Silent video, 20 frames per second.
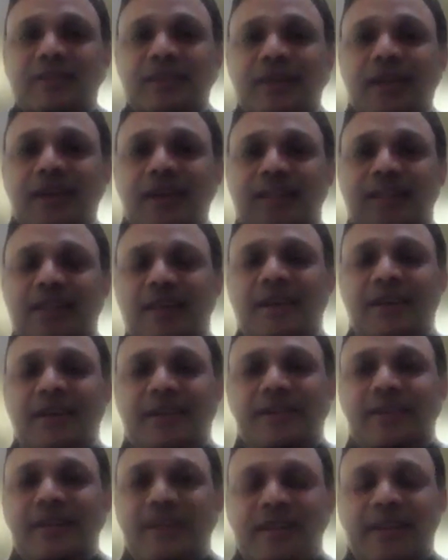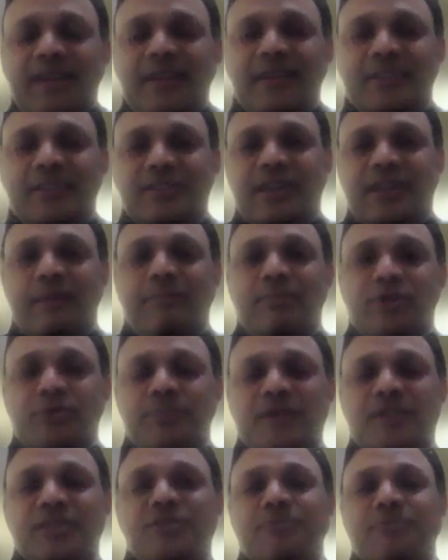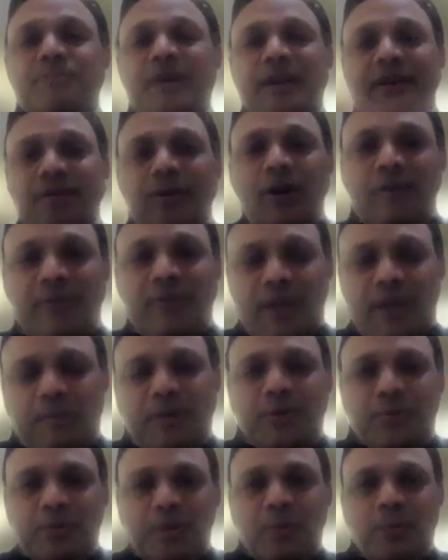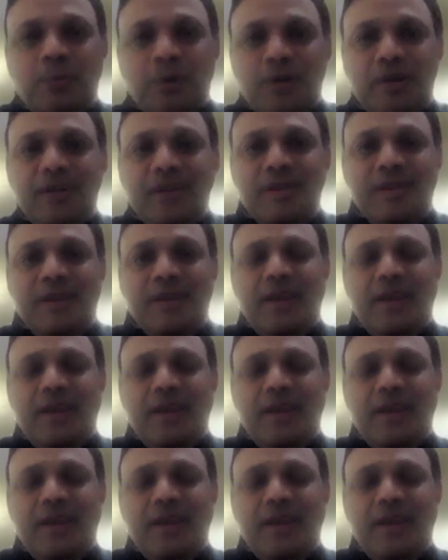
the Indian establishment has made available to the world.